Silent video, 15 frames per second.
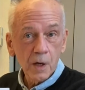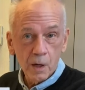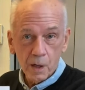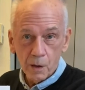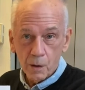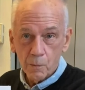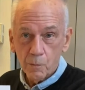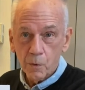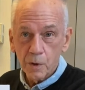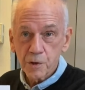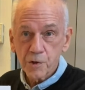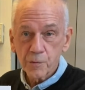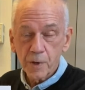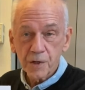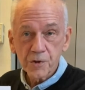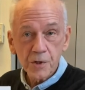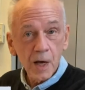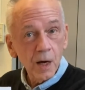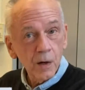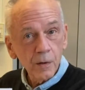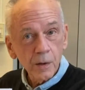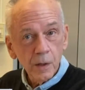are more stretched
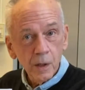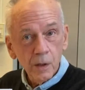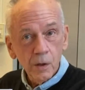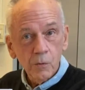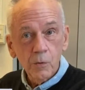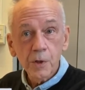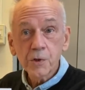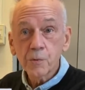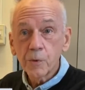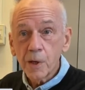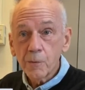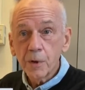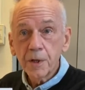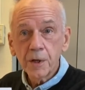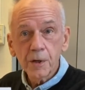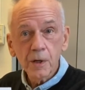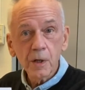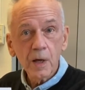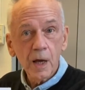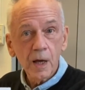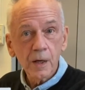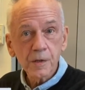out, which we would
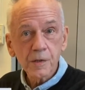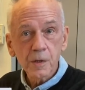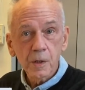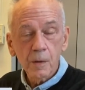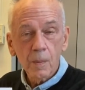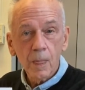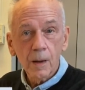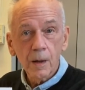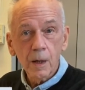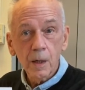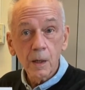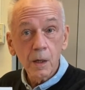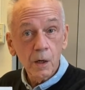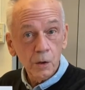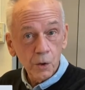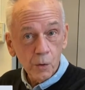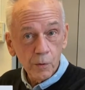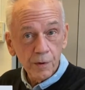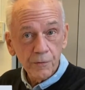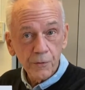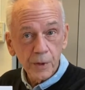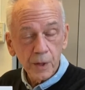hear as a
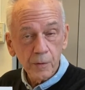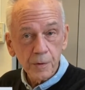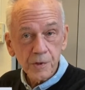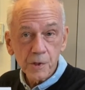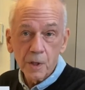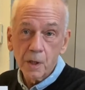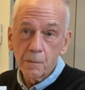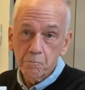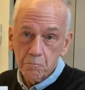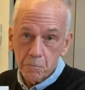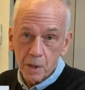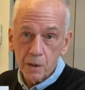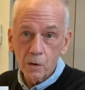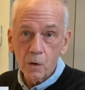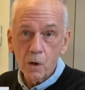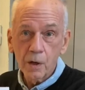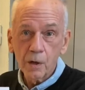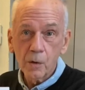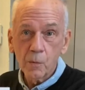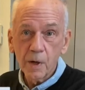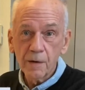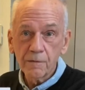lower frequency and a
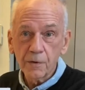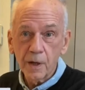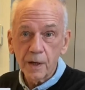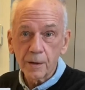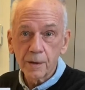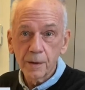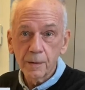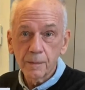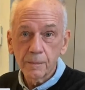longer wavelength.